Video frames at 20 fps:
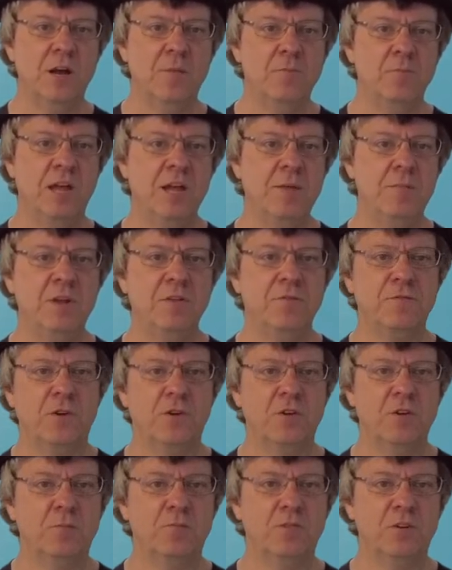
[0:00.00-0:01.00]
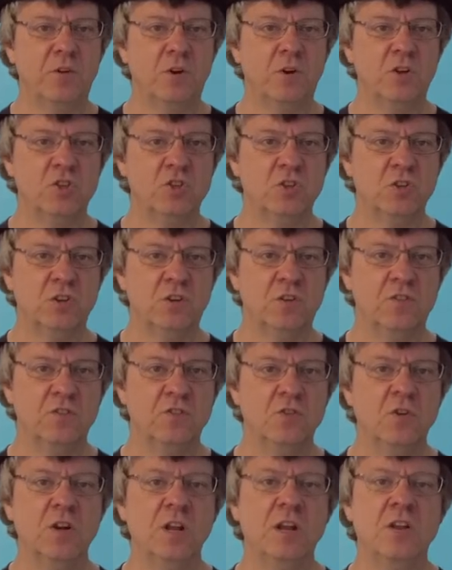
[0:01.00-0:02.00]
blaming foreign provocateurs,
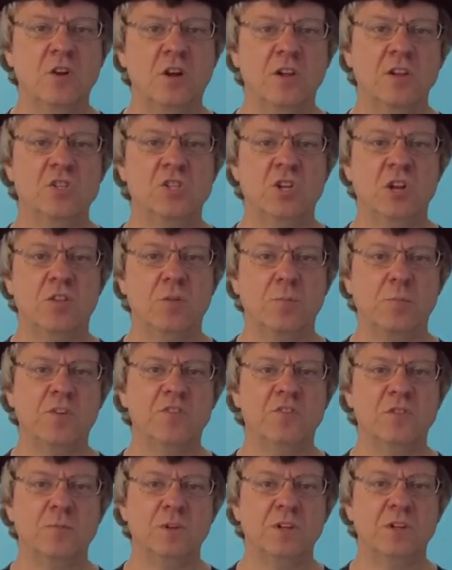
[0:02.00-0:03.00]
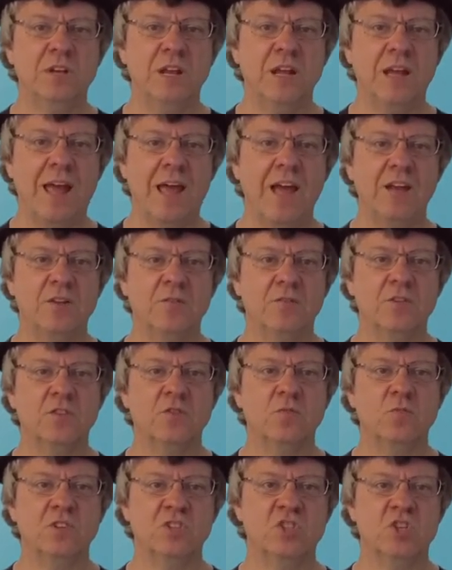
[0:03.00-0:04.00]
not acknowledging the possibility
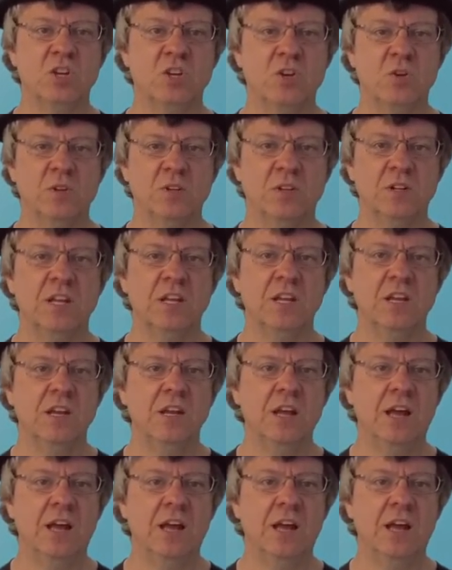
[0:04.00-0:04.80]
activists were genuinely